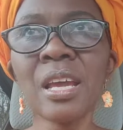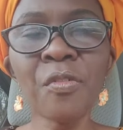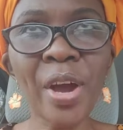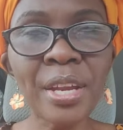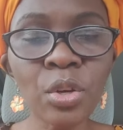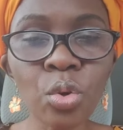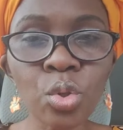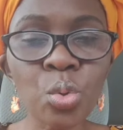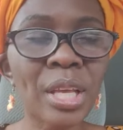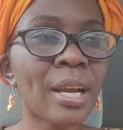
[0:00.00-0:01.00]
if I didn't go
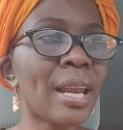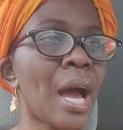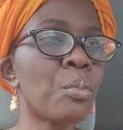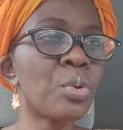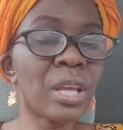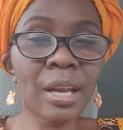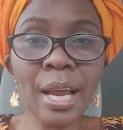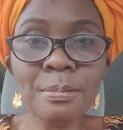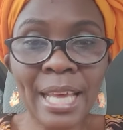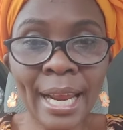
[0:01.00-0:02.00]
to the
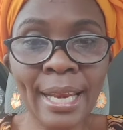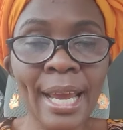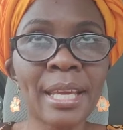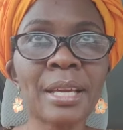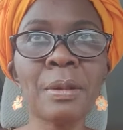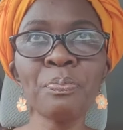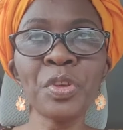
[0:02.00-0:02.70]
clubs that I like,